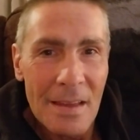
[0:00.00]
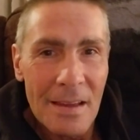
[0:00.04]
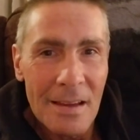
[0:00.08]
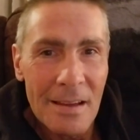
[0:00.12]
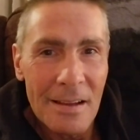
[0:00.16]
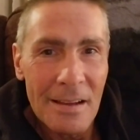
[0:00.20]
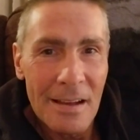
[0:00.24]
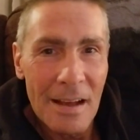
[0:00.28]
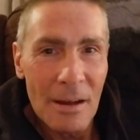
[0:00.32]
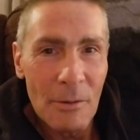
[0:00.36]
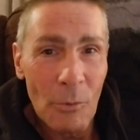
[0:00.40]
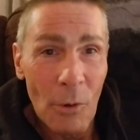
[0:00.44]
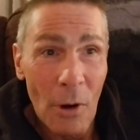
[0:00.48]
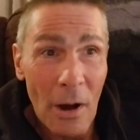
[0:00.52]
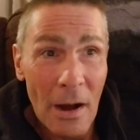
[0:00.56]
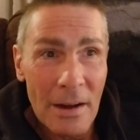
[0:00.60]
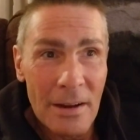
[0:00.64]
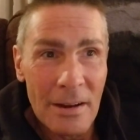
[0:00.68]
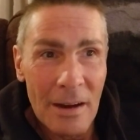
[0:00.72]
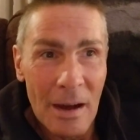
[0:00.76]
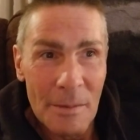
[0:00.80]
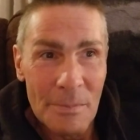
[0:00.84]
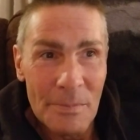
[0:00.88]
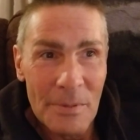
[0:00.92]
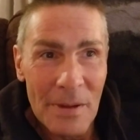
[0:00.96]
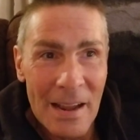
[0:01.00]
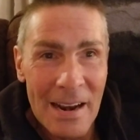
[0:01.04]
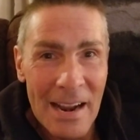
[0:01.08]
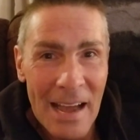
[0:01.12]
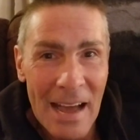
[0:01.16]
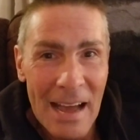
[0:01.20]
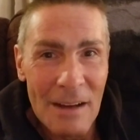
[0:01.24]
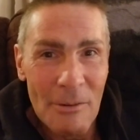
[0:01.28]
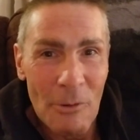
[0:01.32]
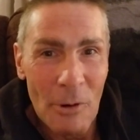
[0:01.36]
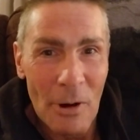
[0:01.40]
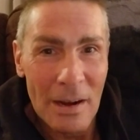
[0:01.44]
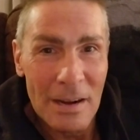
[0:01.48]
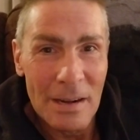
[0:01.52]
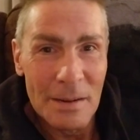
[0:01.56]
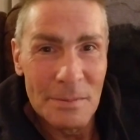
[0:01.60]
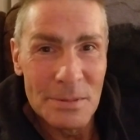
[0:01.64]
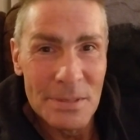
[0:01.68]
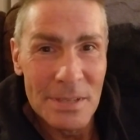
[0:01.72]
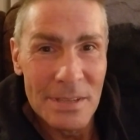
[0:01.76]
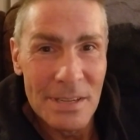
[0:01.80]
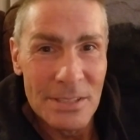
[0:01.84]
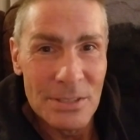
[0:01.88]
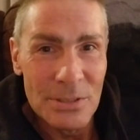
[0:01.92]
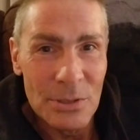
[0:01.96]
I walk up and I walk up
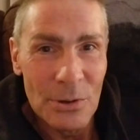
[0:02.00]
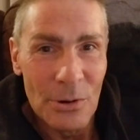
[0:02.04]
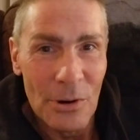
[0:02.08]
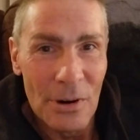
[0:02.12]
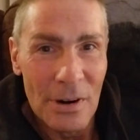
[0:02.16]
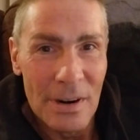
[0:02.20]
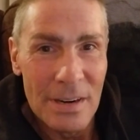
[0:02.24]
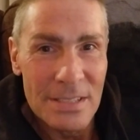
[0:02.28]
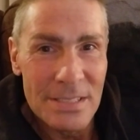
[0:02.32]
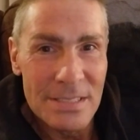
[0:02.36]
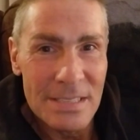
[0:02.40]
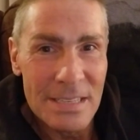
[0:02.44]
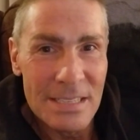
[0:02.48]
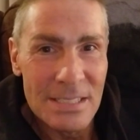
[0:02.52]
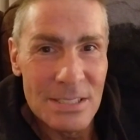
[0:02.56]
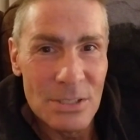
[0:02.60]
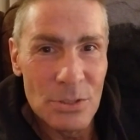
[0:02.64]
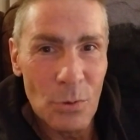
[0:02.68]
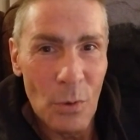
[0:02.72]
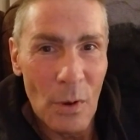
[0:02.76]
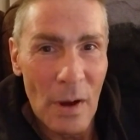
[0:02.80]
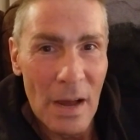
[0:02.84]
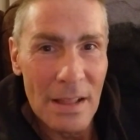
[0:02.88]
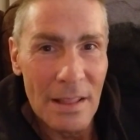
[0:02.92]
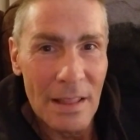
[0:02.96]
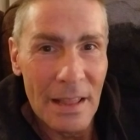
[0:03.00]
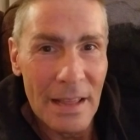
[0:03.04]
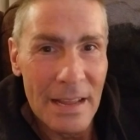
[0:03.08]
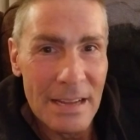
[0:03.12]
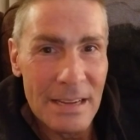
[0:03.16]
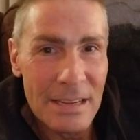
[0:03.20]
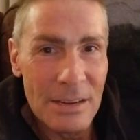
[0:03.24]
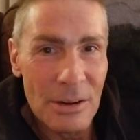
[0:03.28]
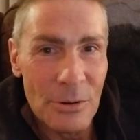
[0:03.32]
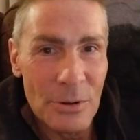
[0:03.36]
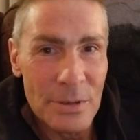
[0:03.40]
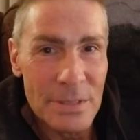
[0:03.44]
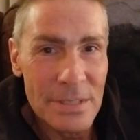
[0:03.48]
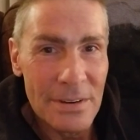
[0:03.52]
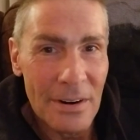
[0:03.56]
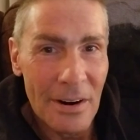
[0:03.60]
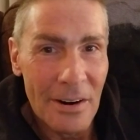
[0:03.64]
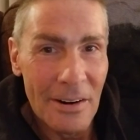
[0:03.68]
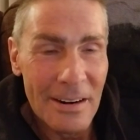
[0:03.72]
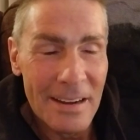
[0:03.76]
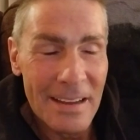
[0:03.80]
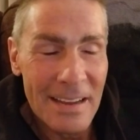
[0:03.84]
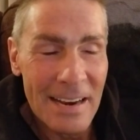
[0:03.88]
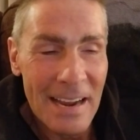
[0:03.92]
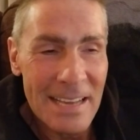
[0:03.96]
to the door. It's it's twilight, going
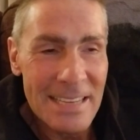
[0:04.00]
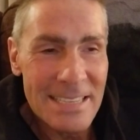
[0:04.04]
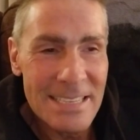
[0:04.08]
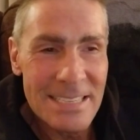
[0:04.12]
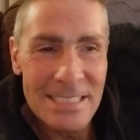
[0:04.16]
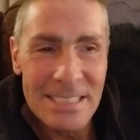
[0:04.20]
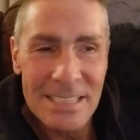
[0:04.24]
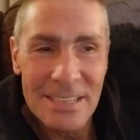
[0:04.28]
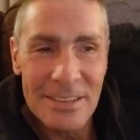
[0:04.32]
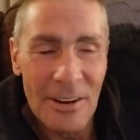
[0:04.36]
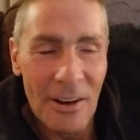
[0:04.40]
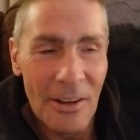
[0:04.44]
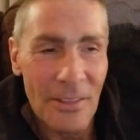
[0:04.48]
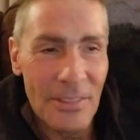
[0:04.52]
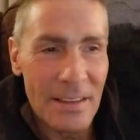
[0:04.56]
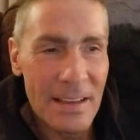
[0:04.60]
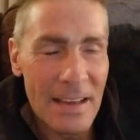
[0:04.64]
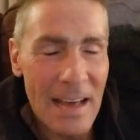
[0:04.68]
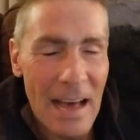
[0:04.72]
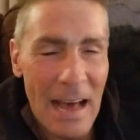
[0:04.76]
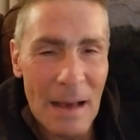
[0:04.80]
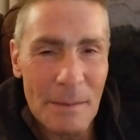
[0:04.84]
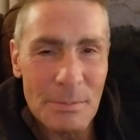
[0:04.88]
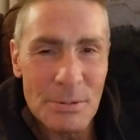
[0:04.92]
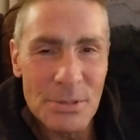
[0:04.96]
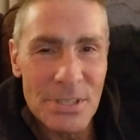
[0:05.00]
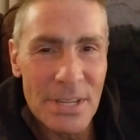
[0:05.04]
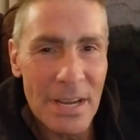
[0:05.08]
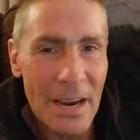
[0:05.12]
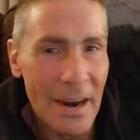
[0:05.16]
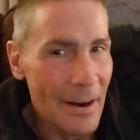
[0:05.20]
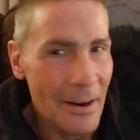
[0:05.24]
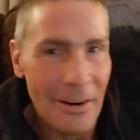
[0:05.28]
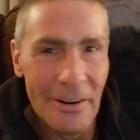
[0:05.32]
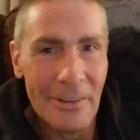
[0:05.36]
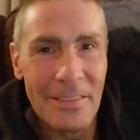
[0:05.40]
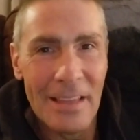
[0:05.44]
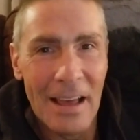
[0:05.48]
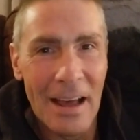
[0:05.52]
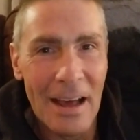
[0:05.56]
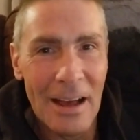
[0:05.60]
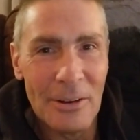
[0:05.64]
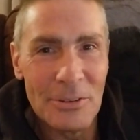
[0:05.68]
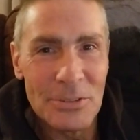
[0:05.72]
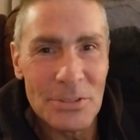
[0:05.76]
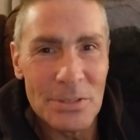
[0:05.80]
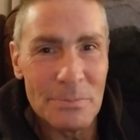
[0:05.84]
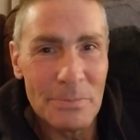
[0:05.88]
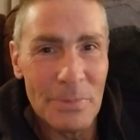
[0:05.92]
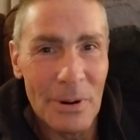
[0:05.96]
dark, and I see all the cops tearing the
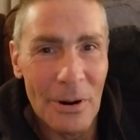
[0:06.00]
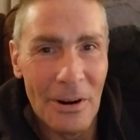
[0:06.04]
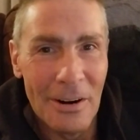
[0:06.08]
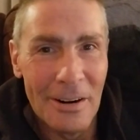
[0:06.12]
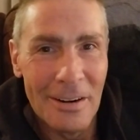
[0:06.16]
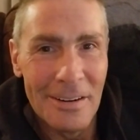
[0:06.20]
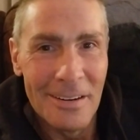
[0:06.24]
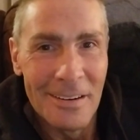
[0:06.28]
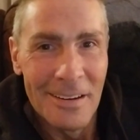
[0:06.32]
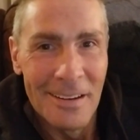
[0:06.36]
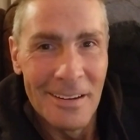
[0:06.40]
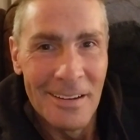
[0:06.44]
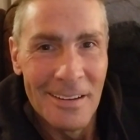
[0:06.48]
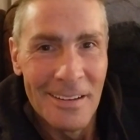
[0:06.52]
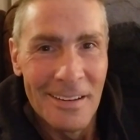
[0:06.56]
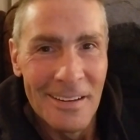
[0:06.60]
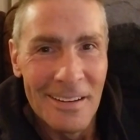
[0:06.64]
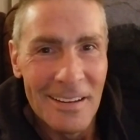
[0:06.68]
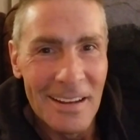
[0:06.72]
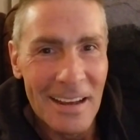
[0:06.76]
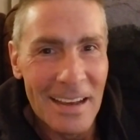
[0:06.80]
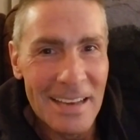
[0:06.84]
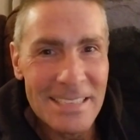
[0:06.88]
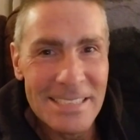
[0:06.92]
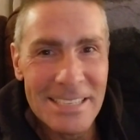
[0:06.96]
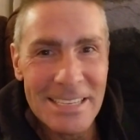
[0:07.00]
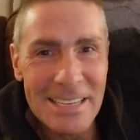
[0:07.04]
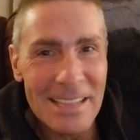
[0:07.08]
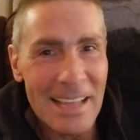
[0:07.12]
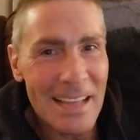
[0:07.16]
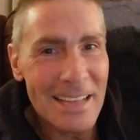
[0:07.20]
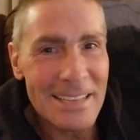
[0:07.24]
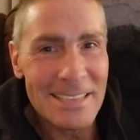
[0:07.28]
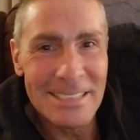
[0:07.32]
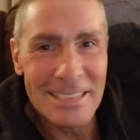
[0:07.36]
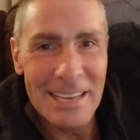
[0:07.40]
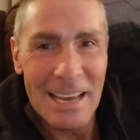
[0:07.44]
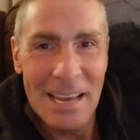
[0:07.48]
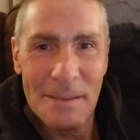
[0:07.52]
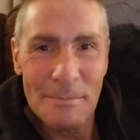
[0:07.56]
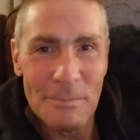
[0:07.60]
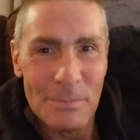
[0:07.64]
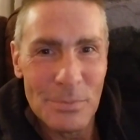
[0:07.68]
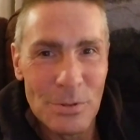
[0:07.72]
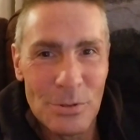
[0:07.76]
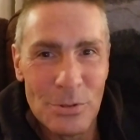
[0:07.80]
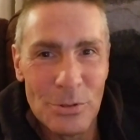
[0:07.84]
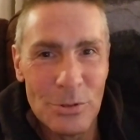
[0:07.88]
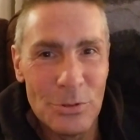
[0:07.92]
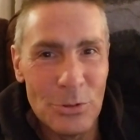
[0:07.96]
house apart. I see that
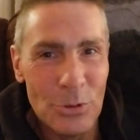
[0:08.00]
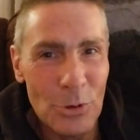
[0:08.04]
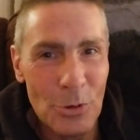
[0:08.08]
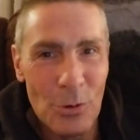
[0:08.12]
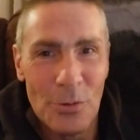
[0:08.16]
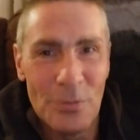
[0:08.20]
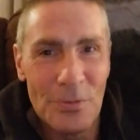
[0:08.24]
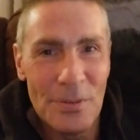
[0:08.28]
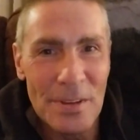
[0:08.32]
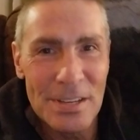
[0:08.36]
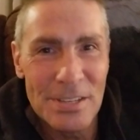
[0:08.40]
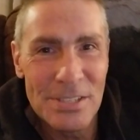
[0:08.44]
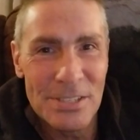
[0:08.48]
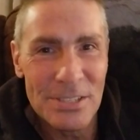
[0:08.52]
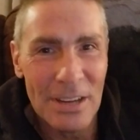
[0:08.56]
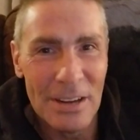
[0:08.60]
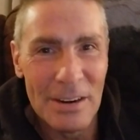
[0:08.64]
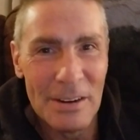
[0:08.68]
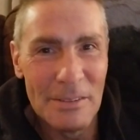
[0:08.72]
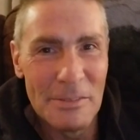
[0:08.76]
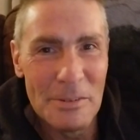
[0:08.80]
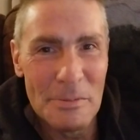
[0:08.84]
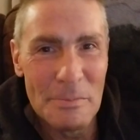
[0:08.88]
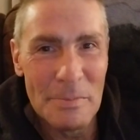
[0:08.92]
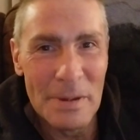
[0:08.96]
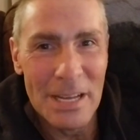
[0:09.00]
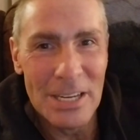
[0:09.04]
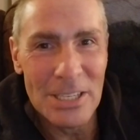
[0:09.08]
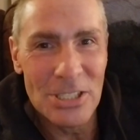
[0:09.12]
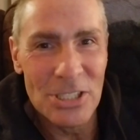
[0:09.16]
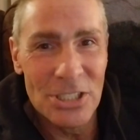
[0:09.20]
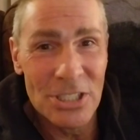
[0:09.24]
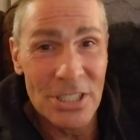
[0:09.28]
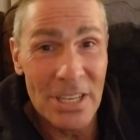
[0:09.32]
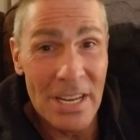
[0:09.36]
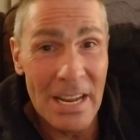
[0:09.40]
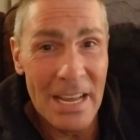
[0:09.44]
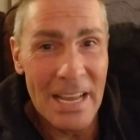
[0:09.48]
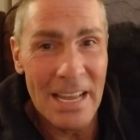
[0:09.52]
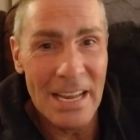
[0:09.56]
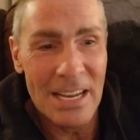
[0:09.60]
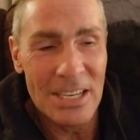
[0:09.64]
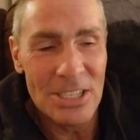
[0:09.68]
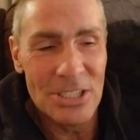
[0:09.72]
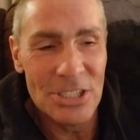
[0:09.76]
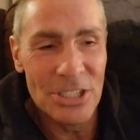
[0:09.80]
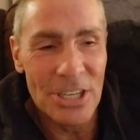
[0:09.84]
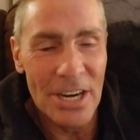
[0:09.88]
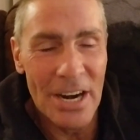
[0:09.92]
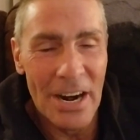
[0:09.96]
same doofy son of a bitch sitting in
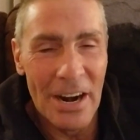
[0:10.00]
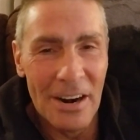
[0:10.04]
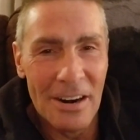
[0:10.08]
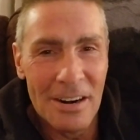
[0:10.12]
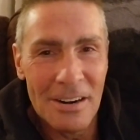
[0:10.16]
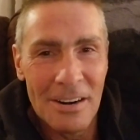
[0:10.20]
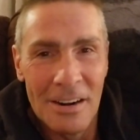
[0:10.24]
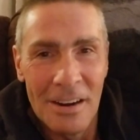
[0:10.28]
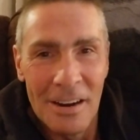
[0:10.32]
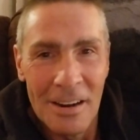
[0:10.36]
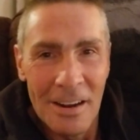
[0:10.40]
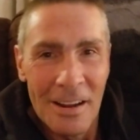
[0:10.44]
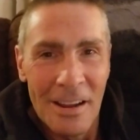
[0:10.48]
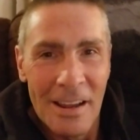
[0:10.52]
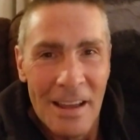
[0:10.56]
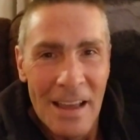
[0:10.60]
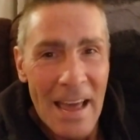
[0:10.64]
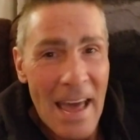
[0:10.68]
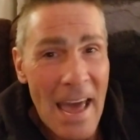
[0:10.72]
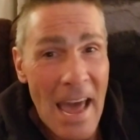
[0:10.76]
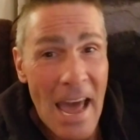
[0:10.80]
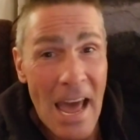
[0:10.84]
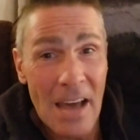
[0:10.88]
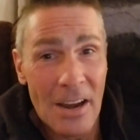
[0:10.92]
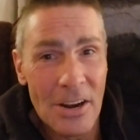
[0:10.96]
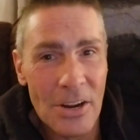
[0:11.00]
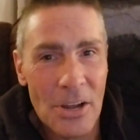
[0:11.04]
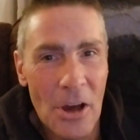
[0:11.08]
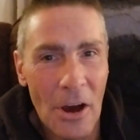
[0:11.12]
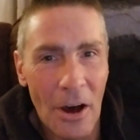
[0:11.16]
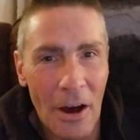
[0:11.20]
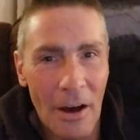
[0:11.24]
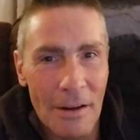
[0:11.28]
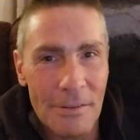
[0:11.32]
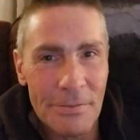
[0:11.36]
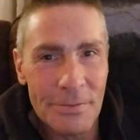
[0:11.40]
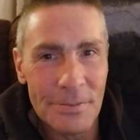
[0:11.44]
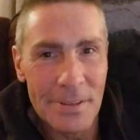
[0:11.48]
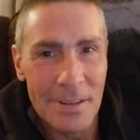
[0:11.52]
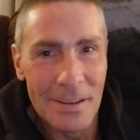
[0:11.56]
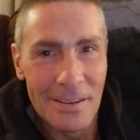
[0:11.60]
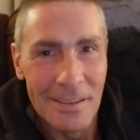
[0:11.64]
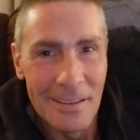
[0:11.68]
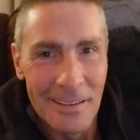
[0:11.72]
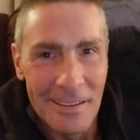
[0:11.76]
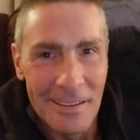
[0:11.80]
a chair, handcuffed,